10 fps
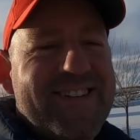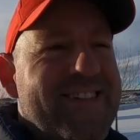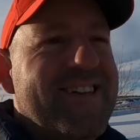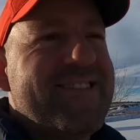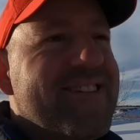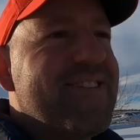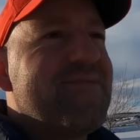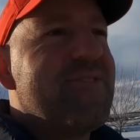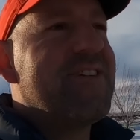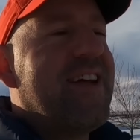That's a good
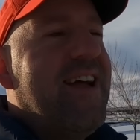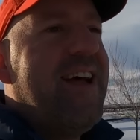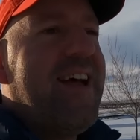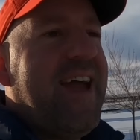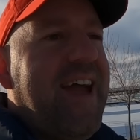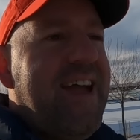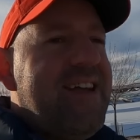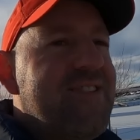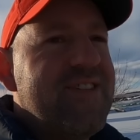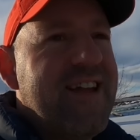word.
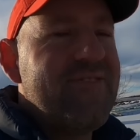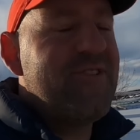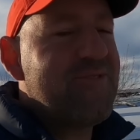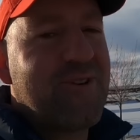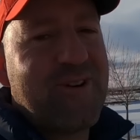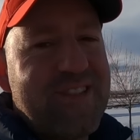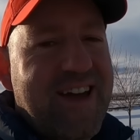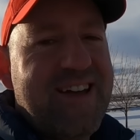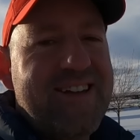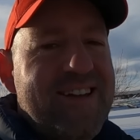Hangry. Have you ever heard
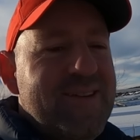that?